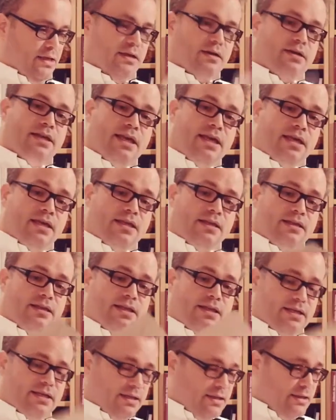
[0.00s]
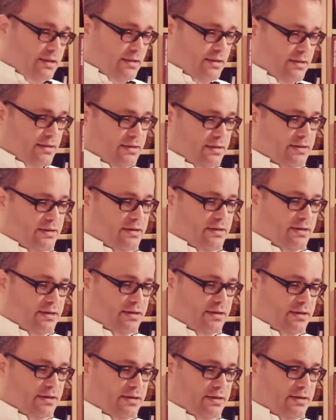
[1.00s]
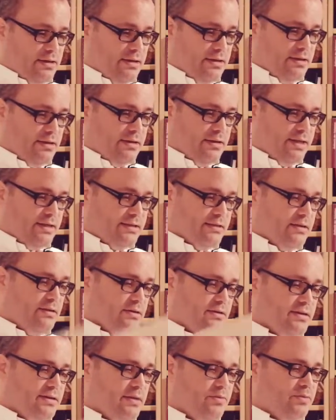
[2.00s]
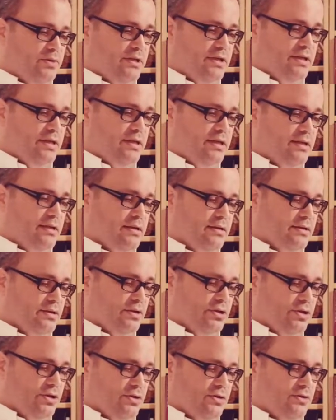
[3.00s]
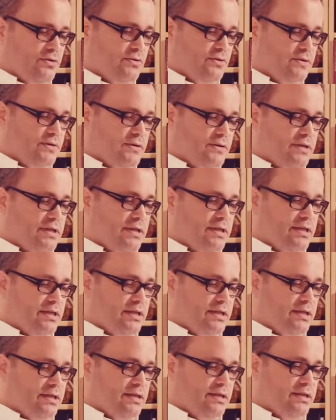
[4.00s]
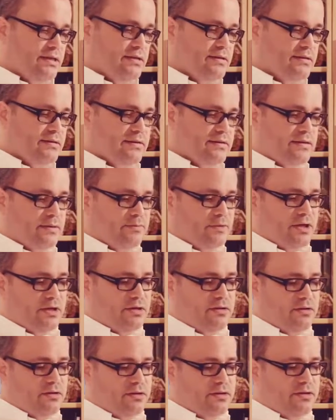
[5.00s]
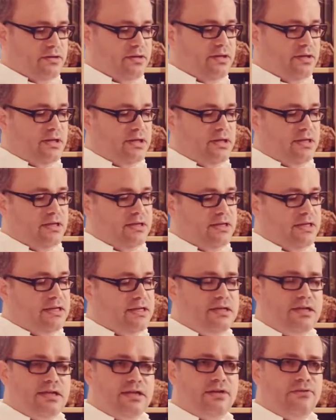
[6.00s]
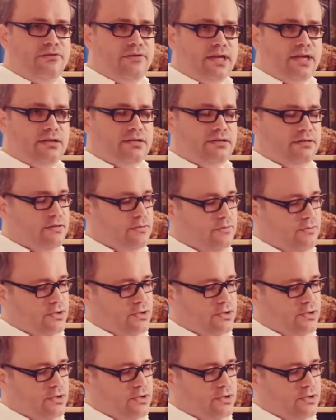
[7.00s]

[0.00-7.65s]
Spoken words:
Okay, then the next concept he shows is something called the Lindy effect,